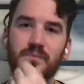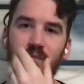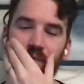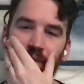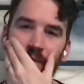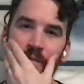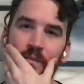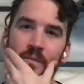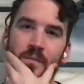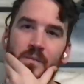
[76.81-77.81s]

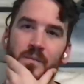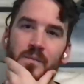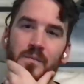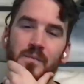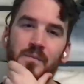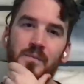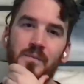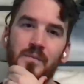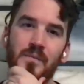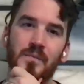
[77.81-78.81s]

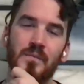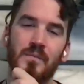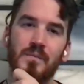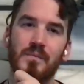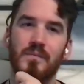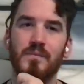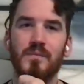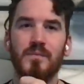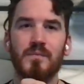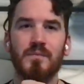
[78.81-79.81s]

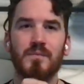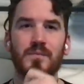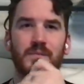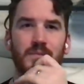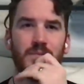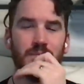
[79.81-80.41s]
No words are spoken by the person on screen.